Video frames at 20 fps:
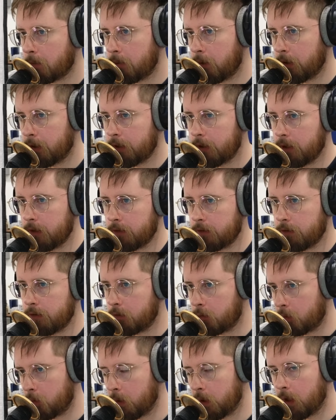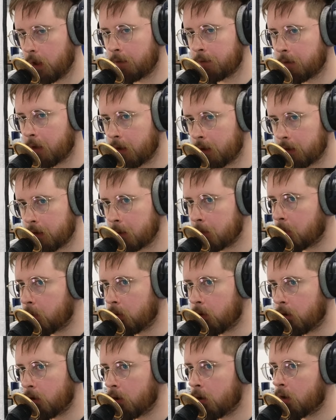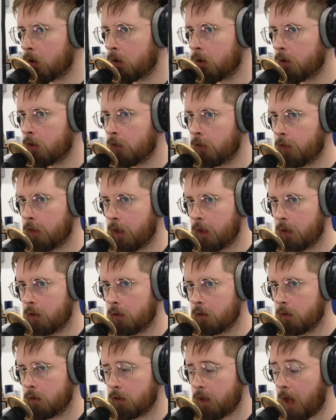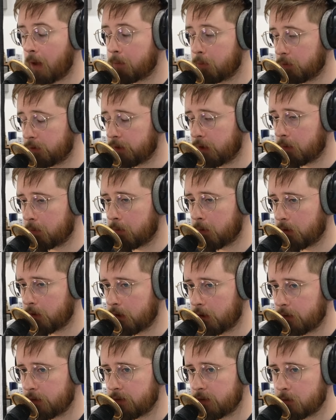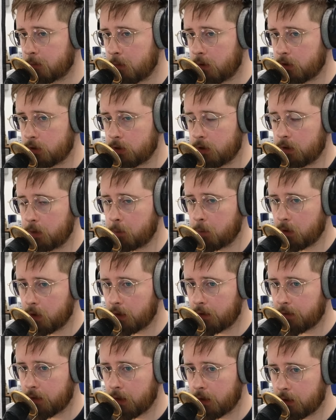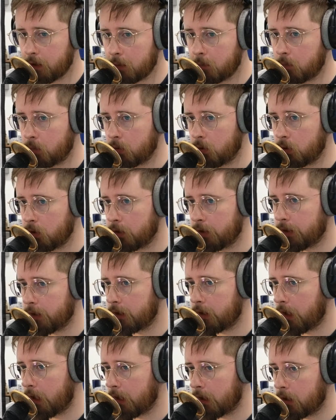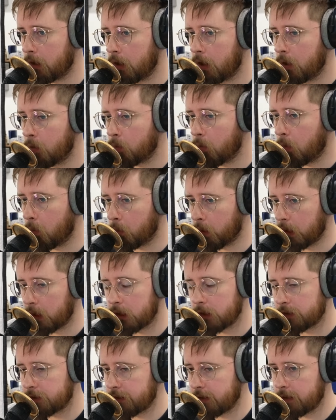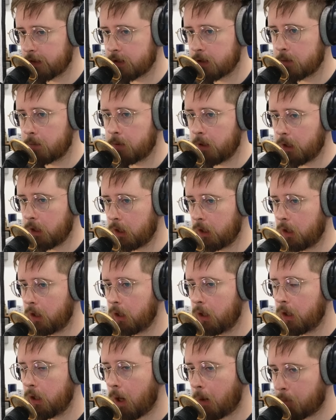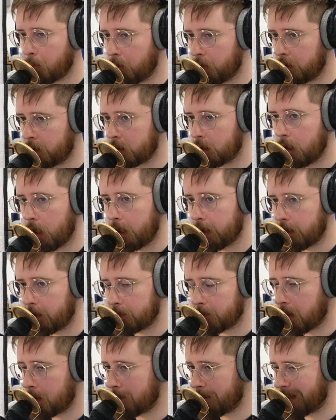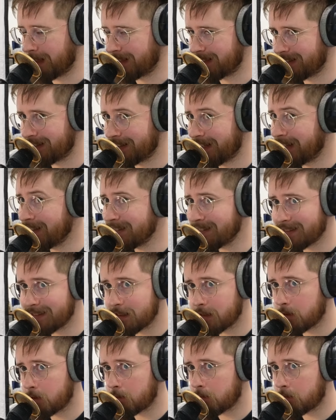podcasters, we love nothing more than Apple Tech podcasts, especially. We learn nothing more than like what we consider to be a product lineup that makes sense.